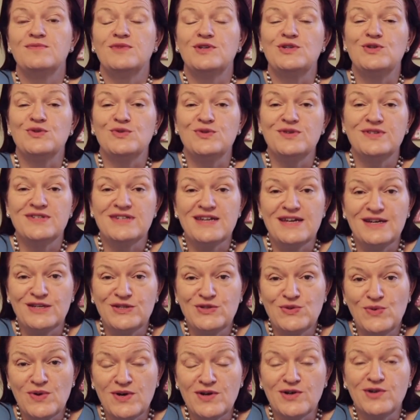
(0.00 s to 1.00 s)
My daughter's now
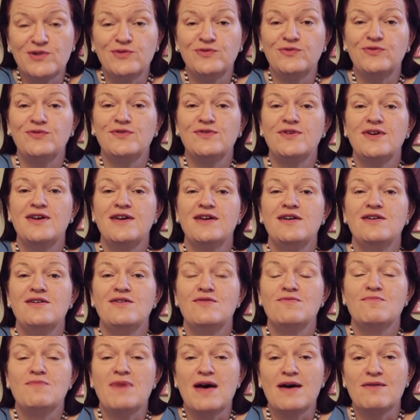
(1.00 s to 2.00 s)
12,
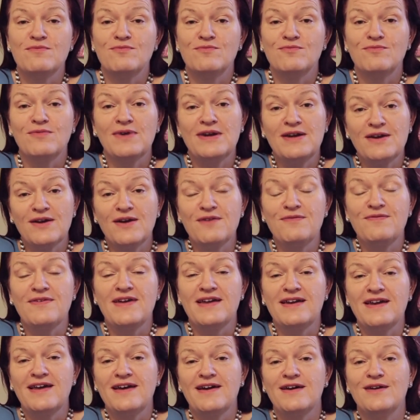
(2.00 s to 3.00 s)
but when I
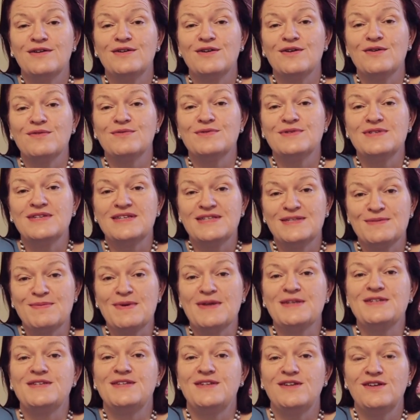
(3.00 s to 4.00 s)
found out I was
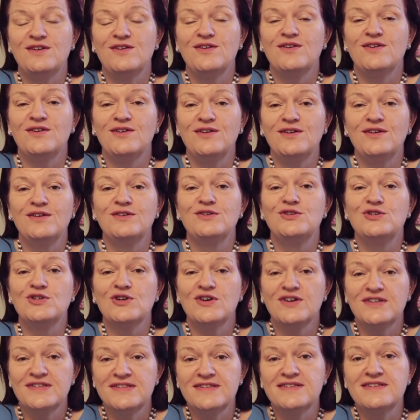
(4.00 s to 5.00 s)
expecting her,
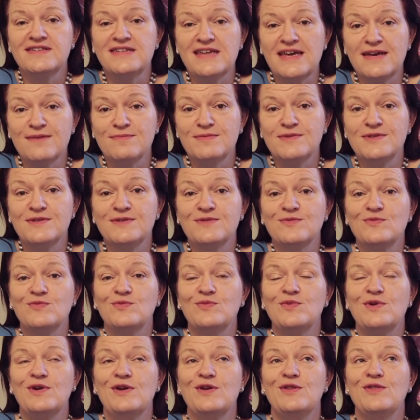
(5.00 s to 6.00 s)
Giant Steps
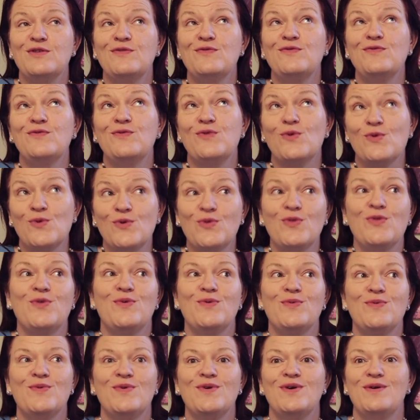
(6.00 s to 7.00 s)
were the fourth
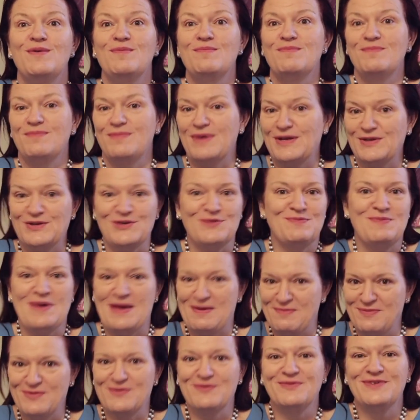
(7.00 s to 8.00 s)
bunch of
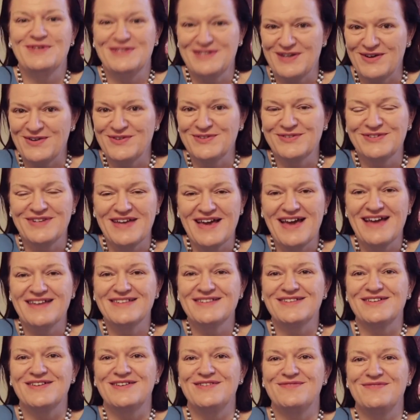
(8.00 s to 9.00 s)
people we told
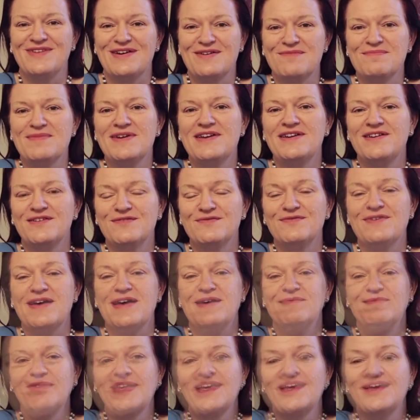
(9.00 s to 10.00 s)
outside of our immediate
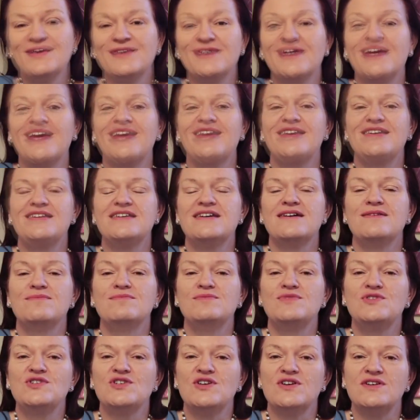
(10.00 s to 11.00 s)
family. And
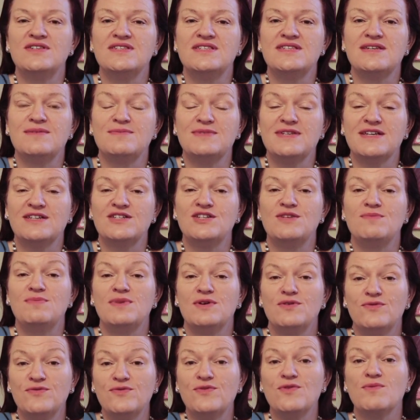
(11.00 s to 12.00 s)
um, Giant Steps actually
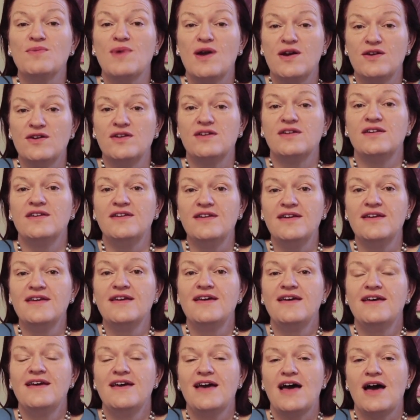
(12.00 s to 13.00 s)
built for Ronan
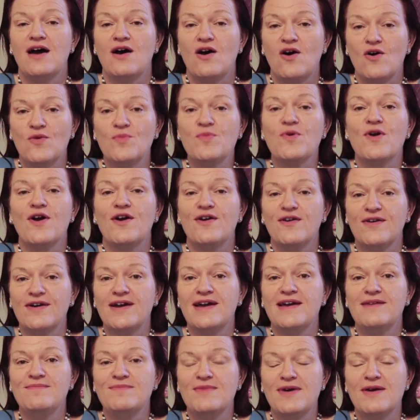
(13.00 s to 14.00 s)
a whole
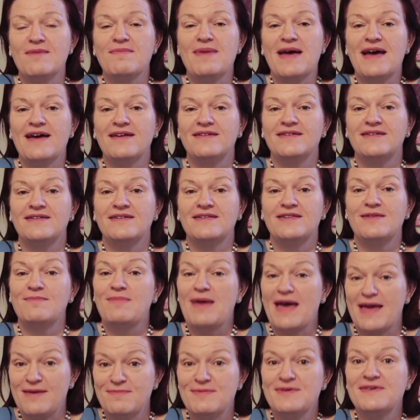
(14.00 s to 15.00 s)
program about the
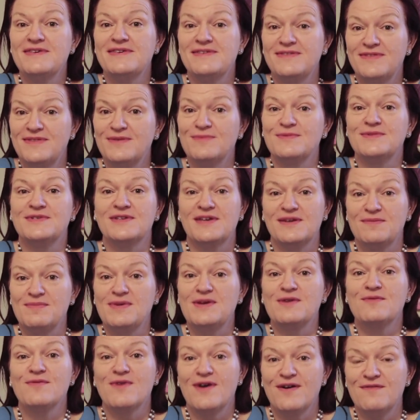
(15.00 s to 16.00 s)
baby that was going to
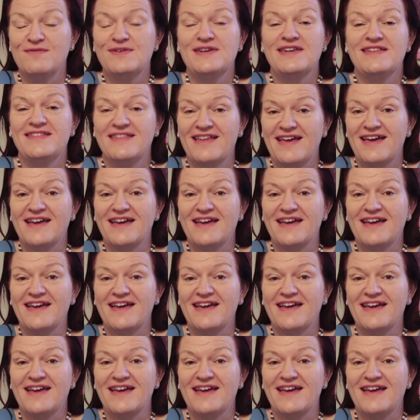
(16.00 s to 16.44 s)
be arriving in the